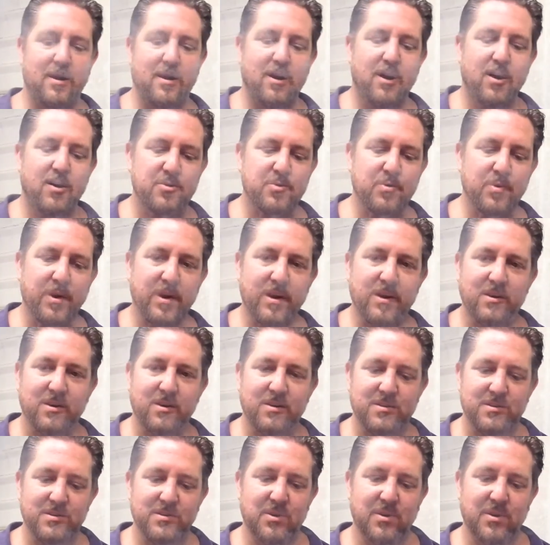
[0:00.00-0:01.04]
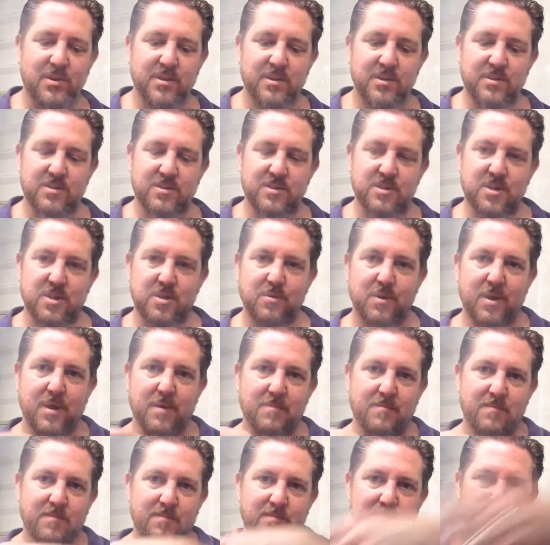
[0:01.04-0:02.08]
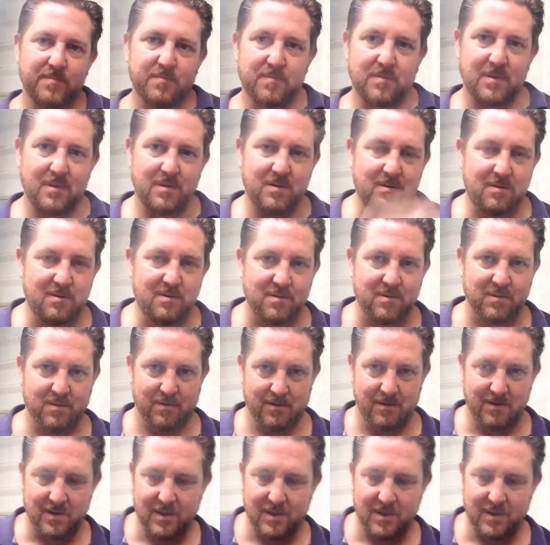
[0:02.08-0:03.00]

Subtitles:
Last week I decided to